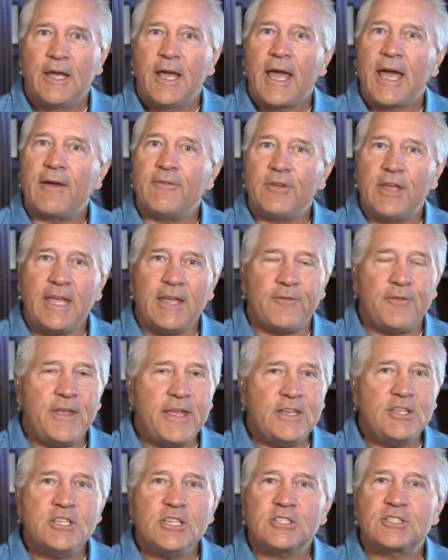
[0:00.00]
and if
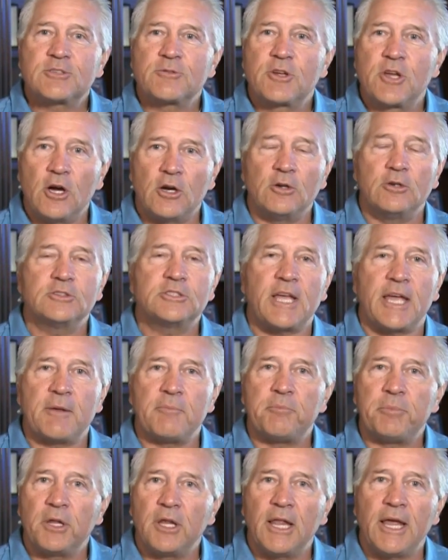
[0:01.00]
he just goes
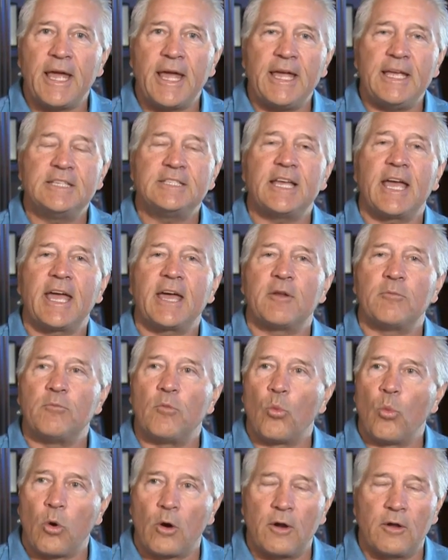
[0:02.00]
and plays
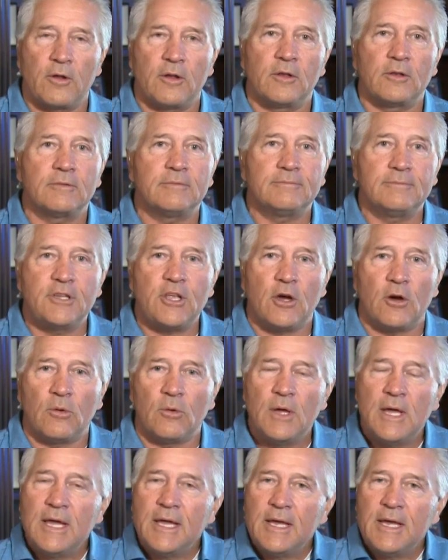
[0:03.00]
and work, you know,